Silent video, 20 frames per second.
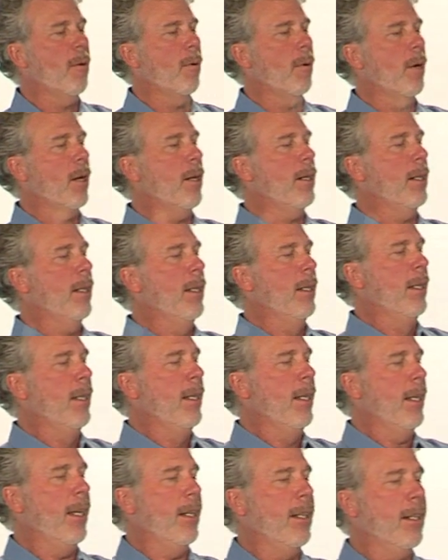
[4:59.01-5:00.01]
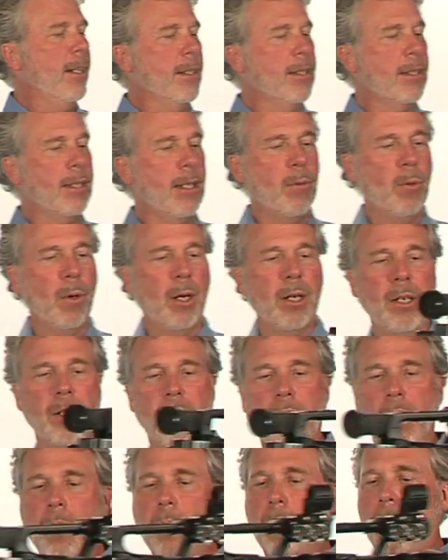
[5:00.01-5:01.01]
forward and you can see where
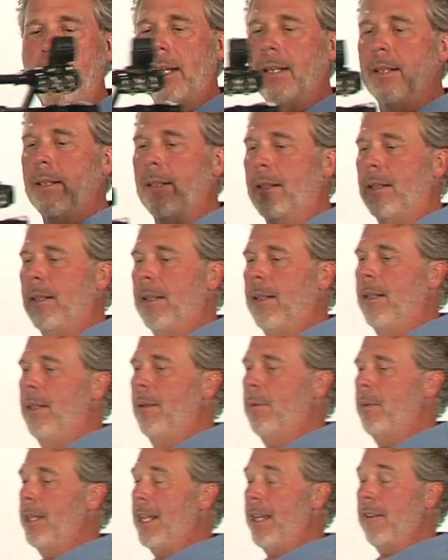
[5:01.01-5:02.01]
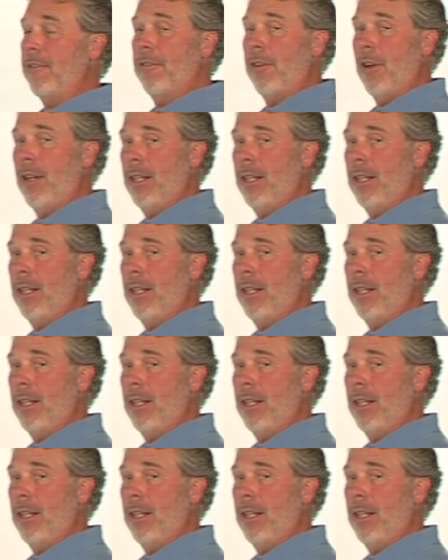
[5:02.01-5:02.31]
you're going without